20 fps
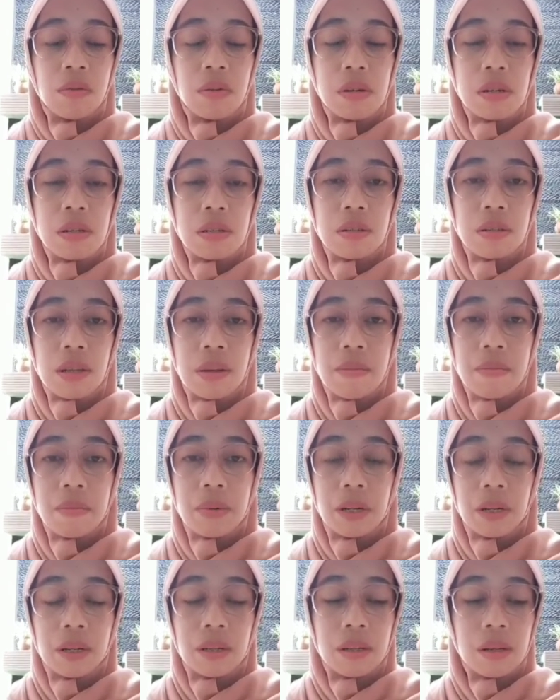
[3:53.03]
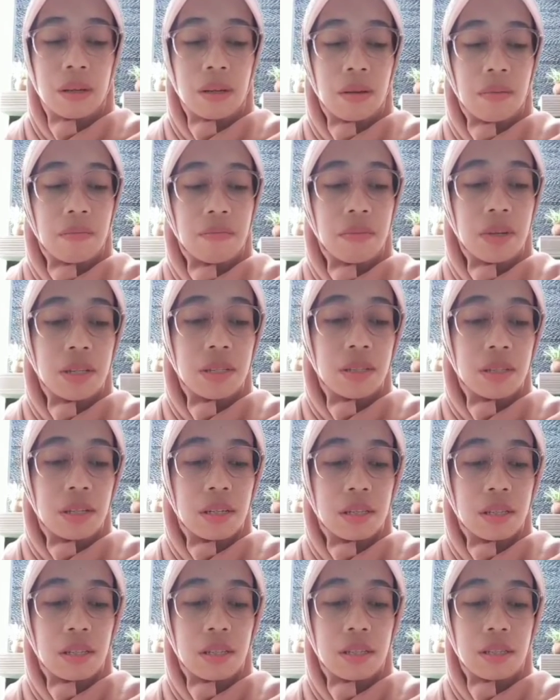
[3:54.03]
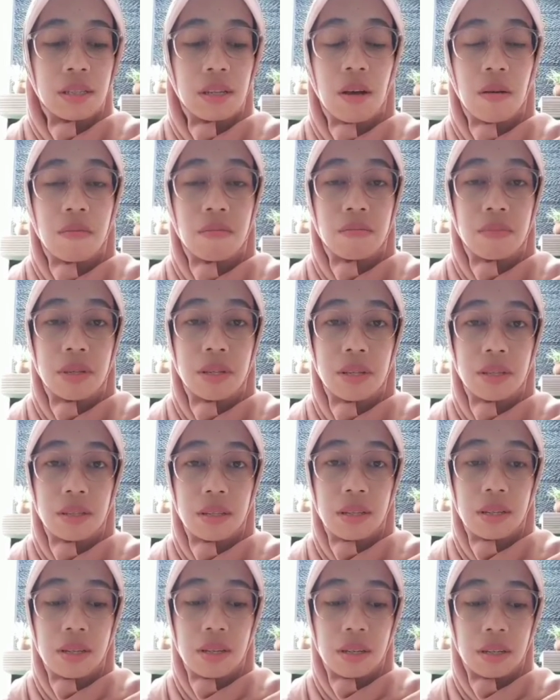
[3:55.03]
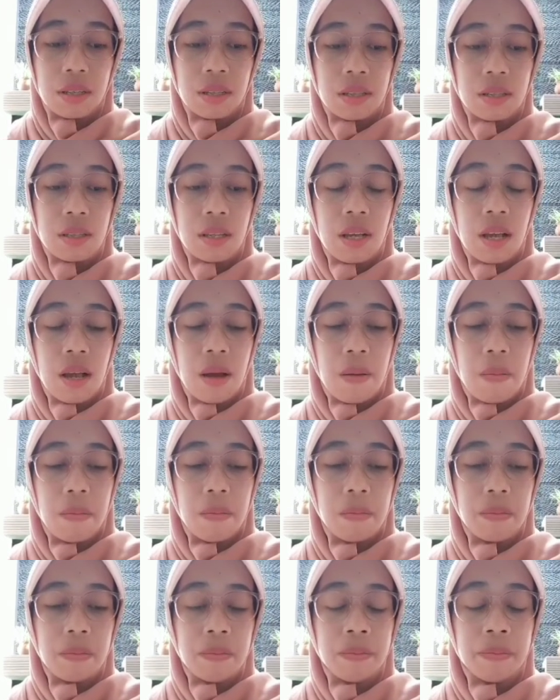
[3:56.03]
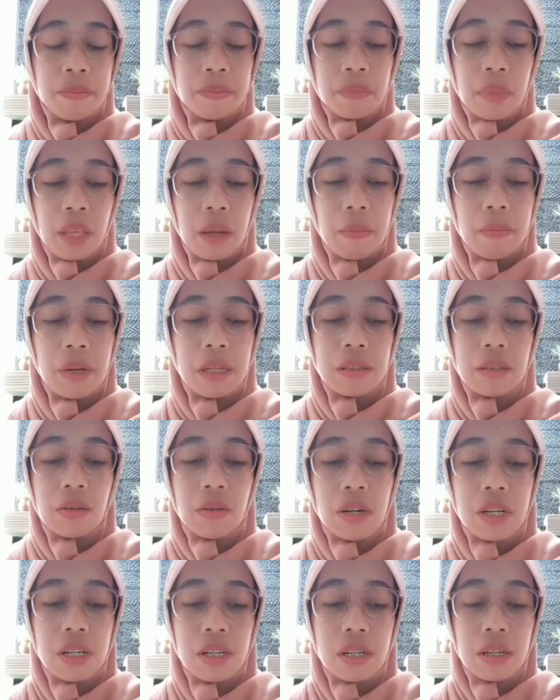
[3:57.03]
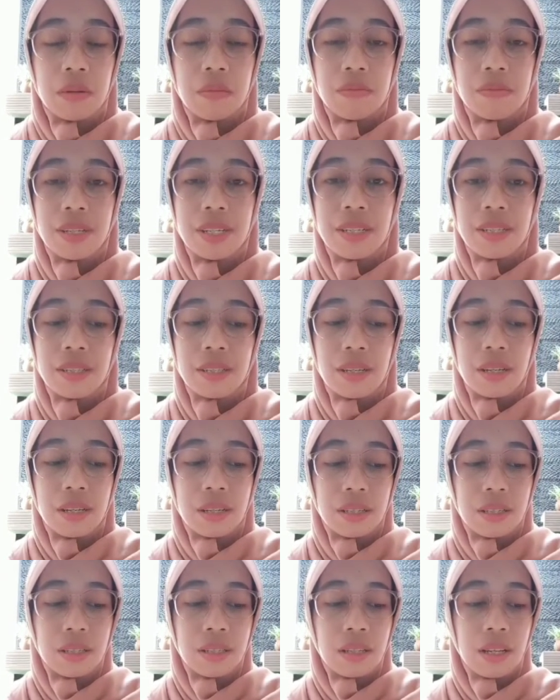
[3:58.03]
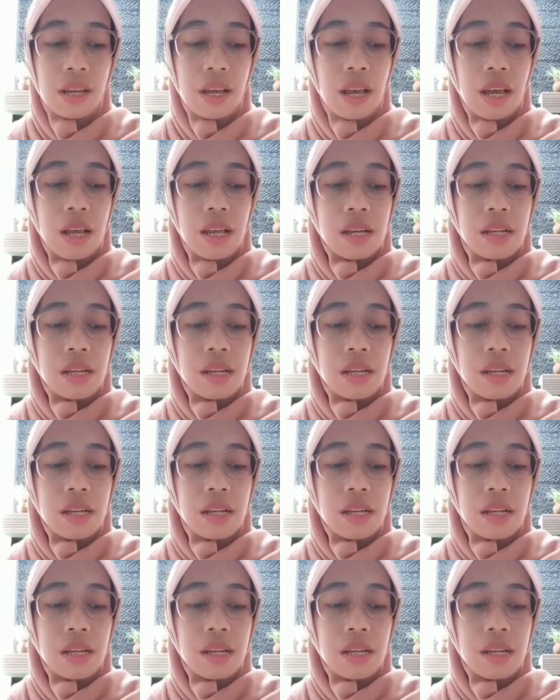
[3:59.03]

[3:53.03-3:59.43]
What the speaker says: For example, business is not business, but rather business.